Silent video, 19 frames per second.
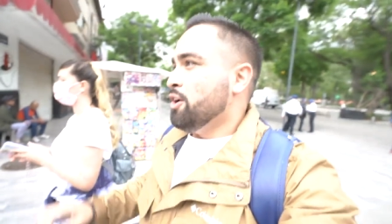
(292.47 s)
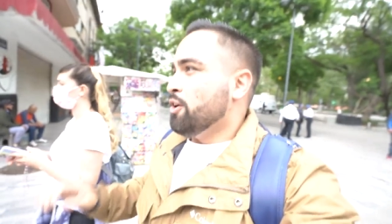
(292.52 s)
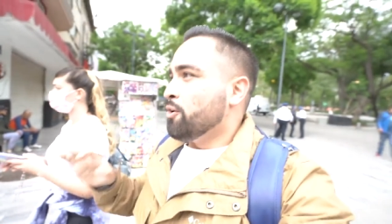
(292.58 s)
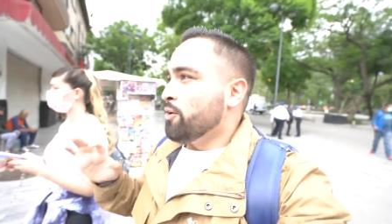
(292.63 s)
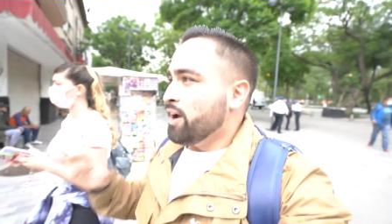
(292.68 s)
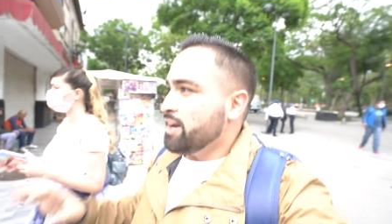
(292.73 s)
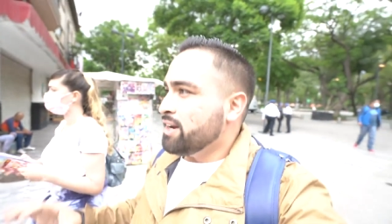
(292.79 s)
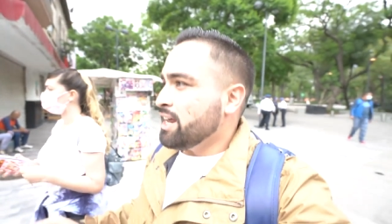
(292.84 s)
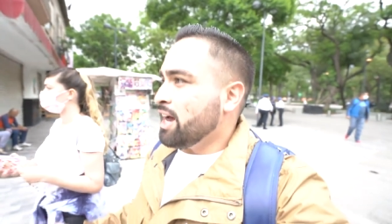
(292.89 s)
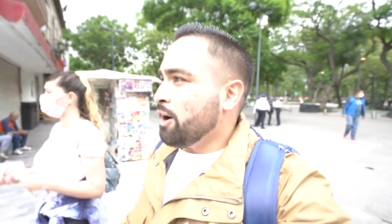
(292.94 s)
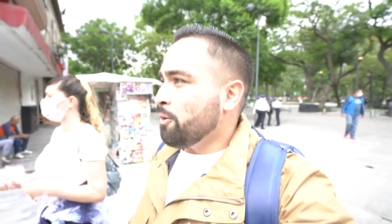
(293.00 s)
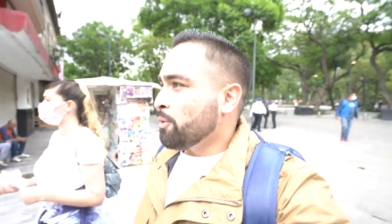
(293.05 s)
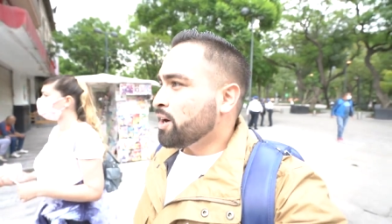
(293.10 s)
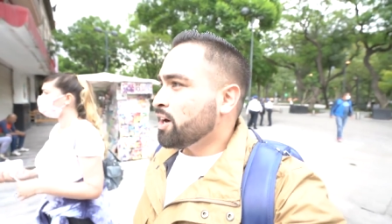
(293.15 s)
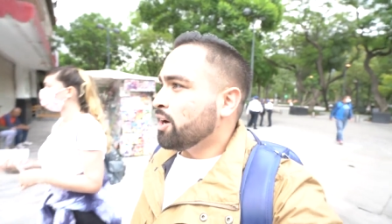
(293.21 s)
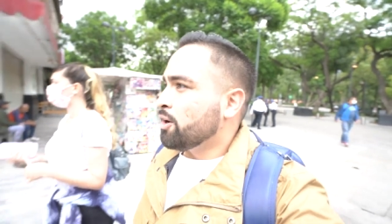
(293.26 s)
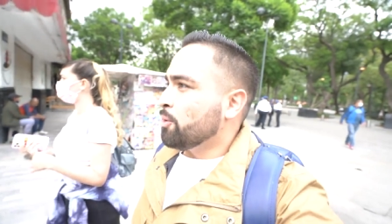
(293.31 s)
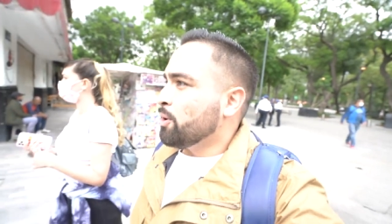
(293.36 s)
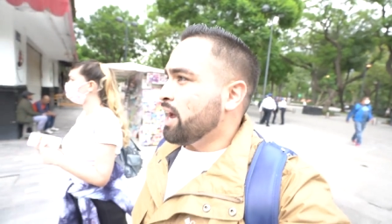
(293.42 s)
Right now, we're
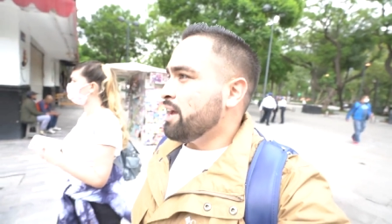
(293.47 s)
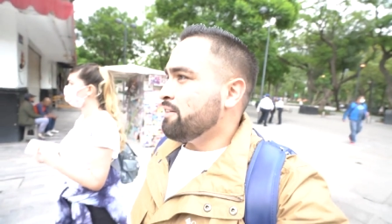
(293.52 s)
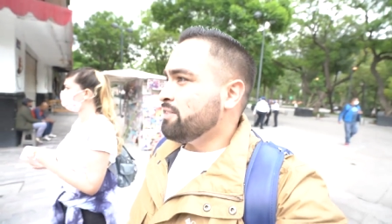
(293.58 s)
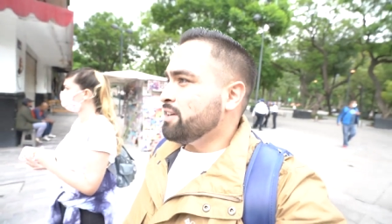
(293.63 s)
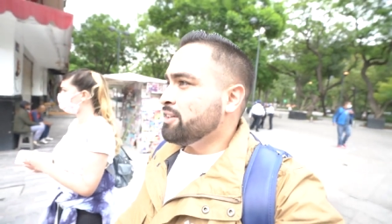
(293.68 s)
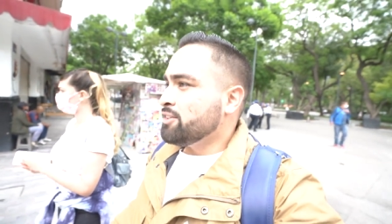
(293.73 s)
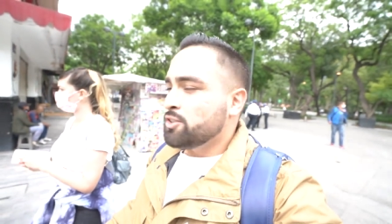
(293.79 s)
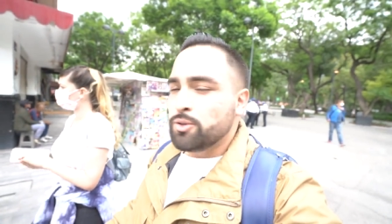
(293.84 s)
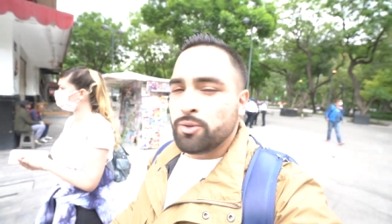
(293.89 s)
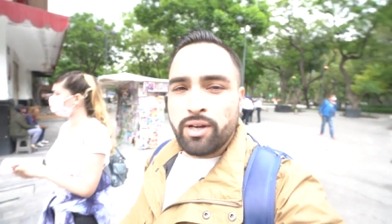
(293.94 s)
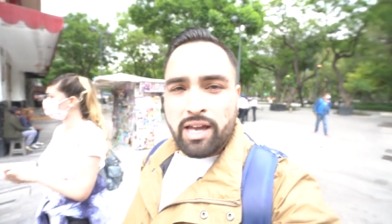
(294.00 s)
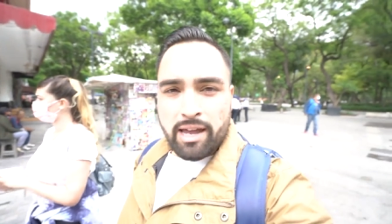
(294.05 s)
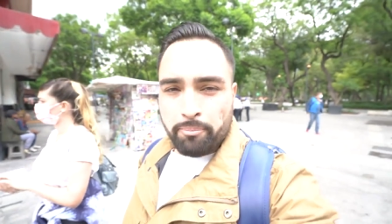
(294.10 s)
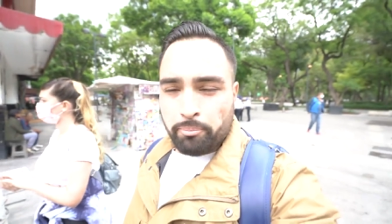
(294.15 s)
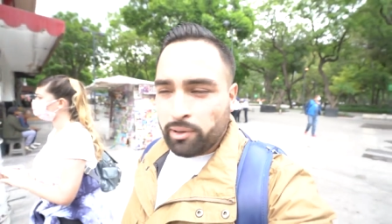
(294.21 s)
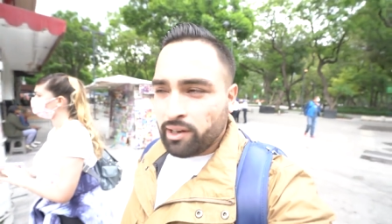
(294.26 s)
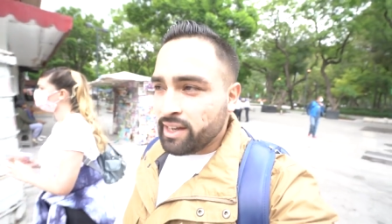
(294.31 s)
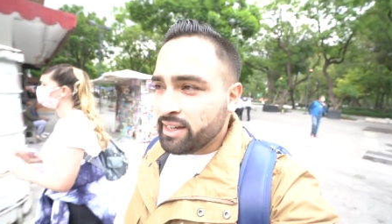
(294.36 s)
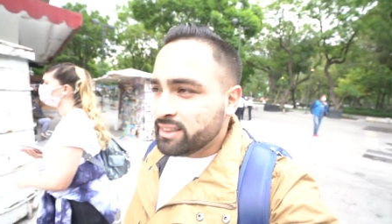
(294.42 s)
arriving to a
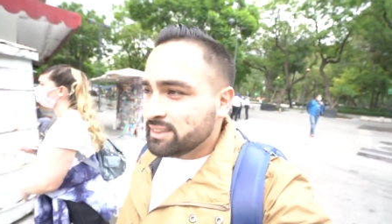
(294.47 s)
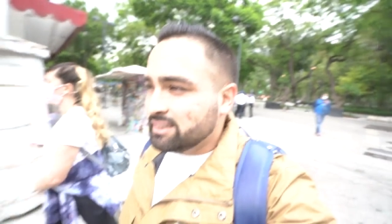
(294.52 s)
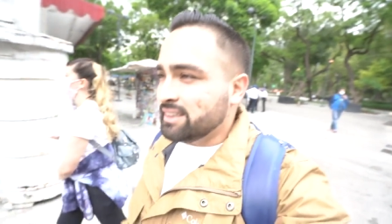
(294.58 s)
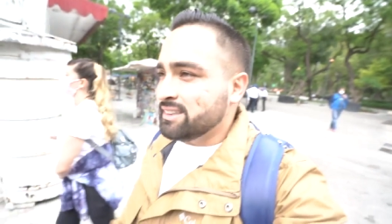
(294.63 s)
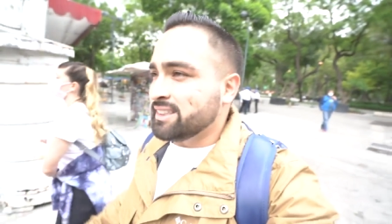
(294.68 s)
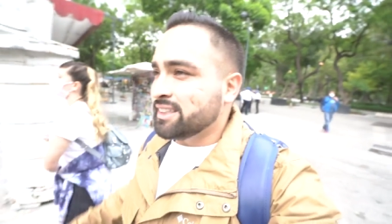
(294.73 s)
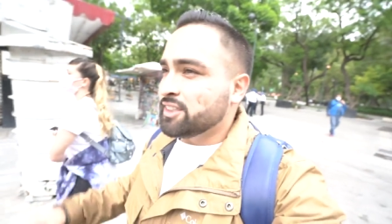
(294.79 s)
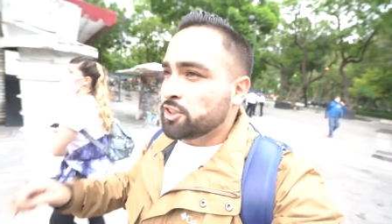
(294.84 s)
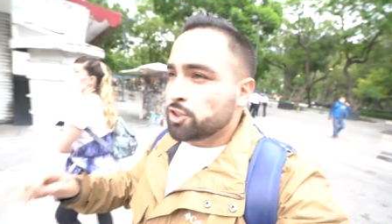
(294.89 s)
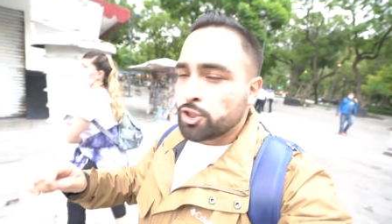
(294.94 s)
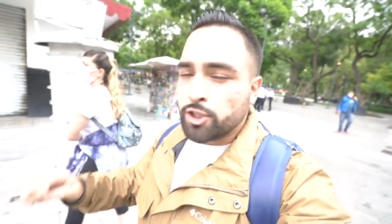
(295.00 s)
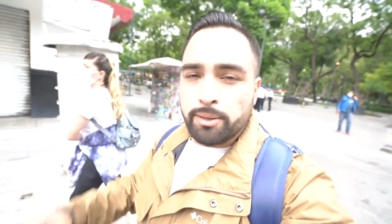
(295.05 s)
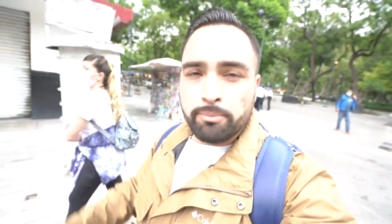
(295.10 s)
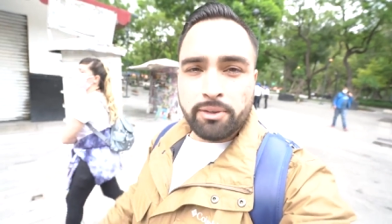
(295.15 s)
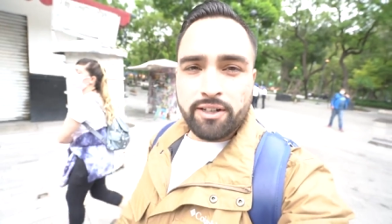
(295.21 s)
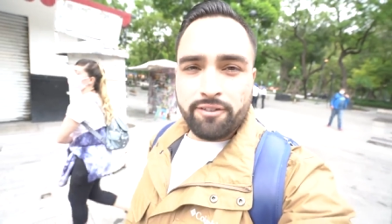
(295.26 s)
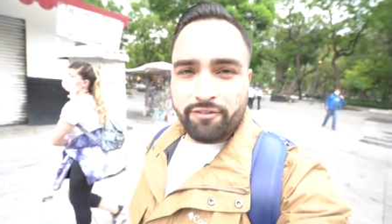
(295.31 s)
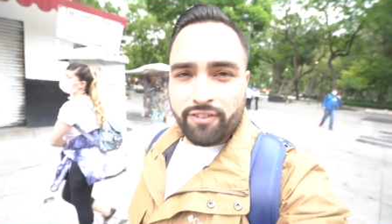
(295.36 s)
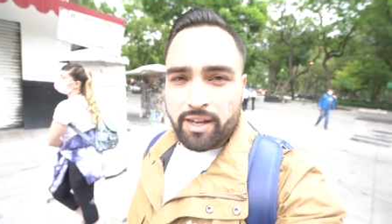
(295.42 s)
place that's
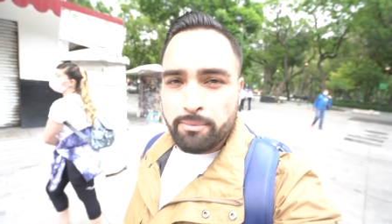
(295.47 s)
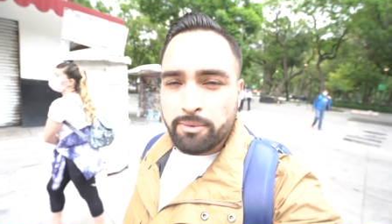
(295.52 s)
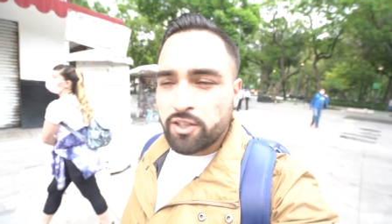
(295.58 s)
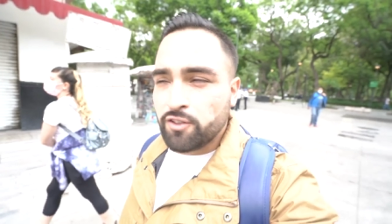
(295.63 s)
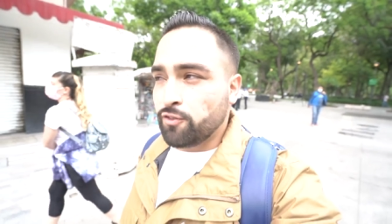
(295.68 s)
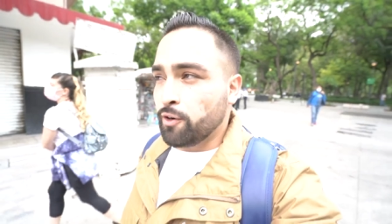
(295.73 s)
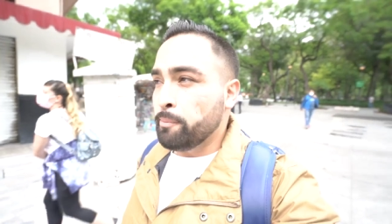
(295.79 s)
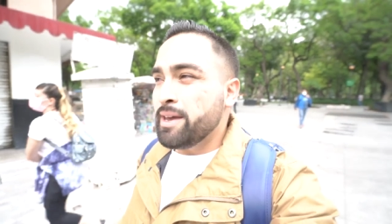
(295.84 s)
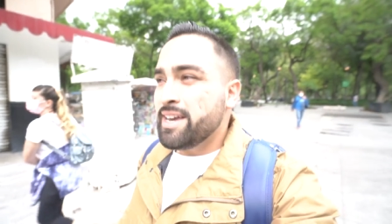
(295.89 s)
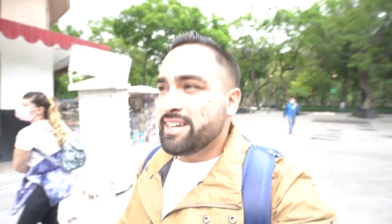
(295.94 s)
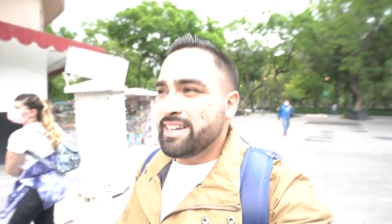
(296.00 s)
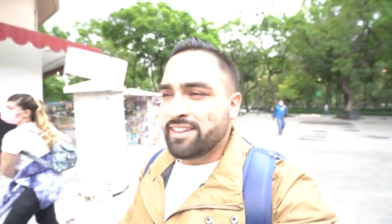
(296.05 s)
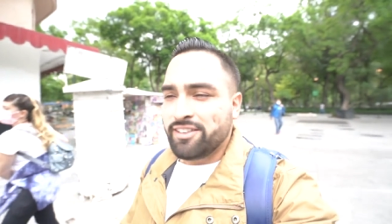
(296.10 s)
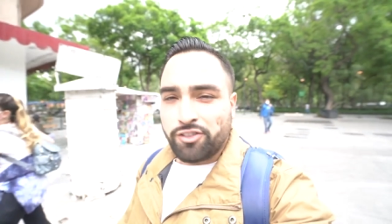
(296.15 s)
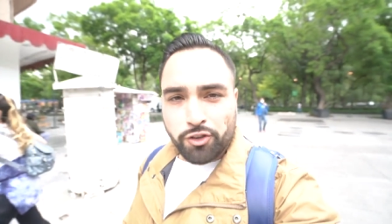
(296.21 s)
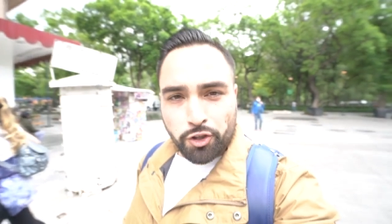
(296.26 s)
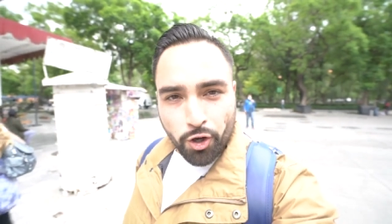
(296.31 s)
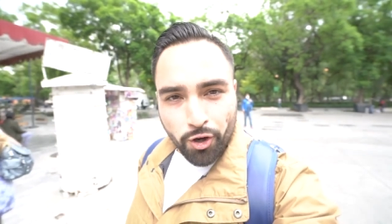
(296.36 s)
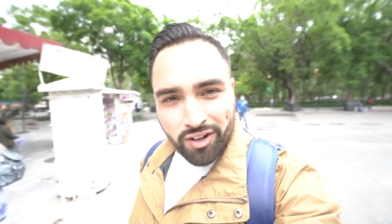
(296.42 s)
extremely famous for
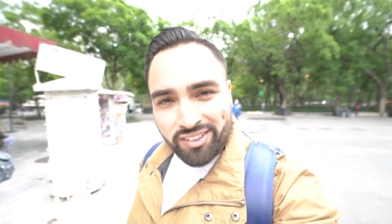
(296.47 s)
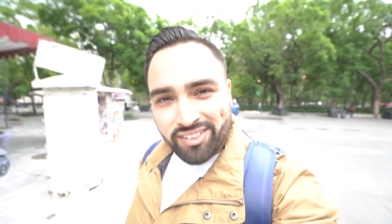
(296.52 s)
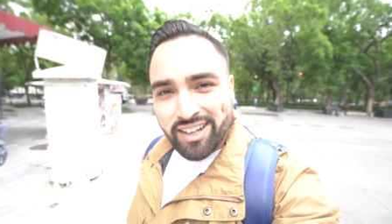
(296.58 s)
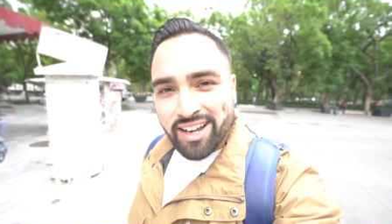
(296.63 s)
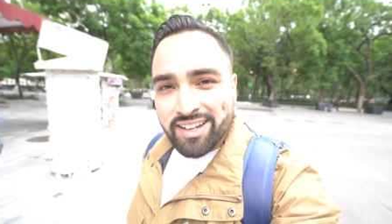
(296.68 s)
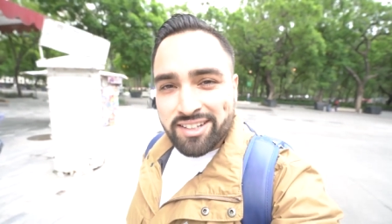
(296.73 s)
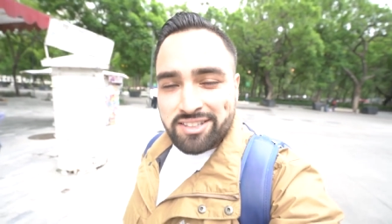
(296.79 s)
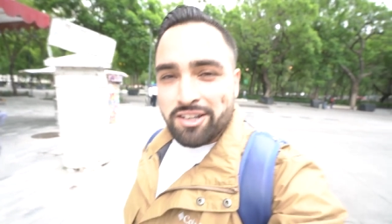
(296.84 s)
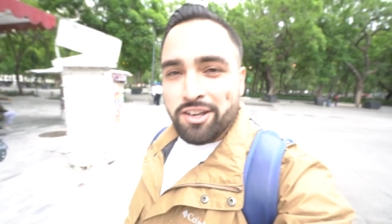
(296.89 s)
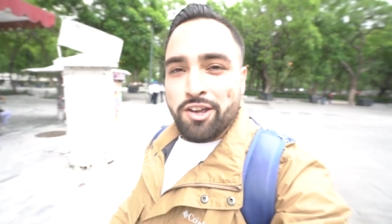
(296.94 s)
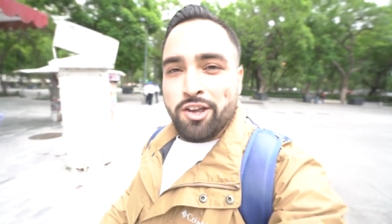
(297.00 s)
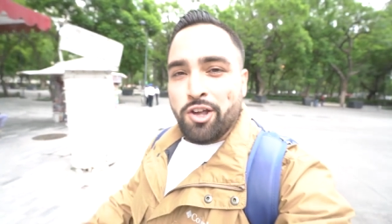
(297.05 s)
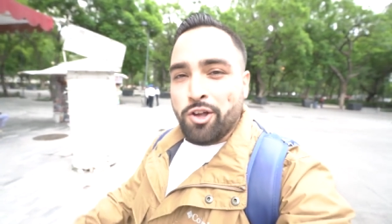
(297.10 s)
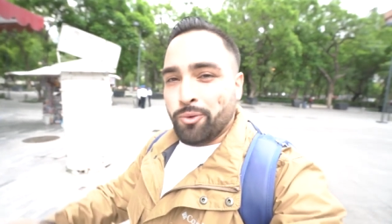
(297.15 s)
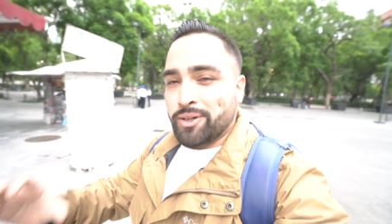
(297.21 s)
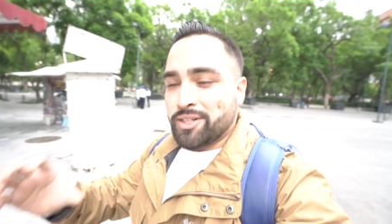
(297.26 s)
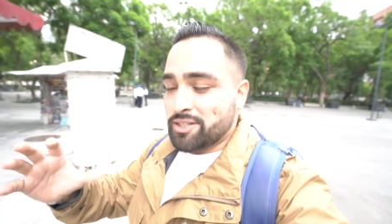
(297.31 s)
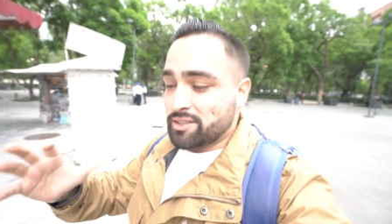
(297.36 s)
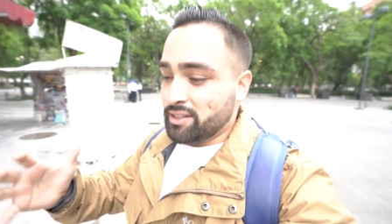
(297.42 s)
making tortas,
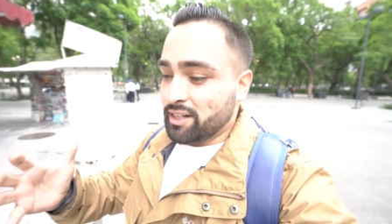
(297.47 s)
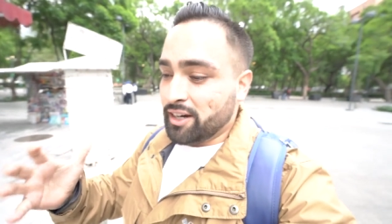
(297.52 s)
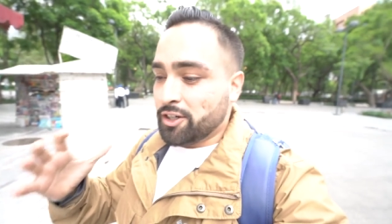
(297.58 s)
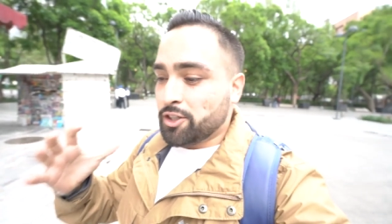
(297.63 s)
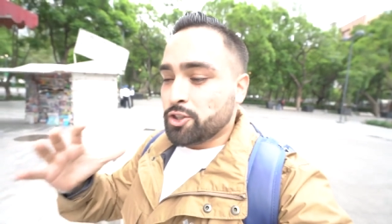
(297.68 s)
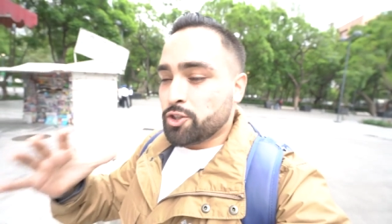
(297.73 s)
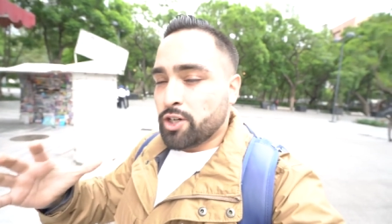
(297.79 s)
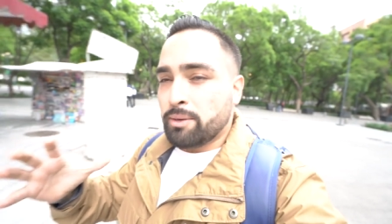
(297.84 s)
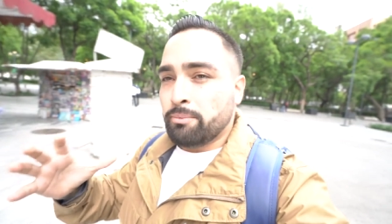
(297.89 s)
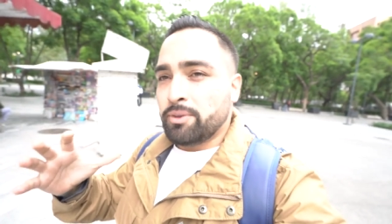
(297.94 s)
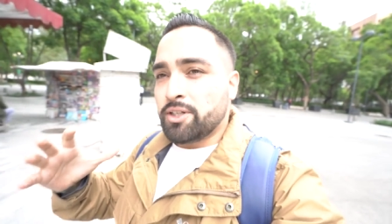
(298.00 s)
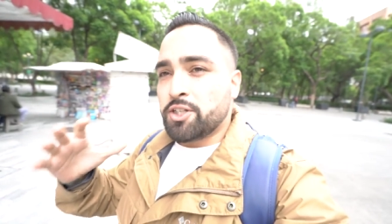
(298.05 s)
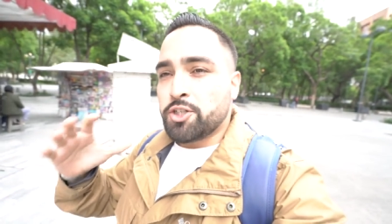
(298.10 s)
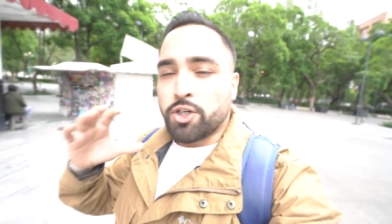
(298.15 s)
which is an extremely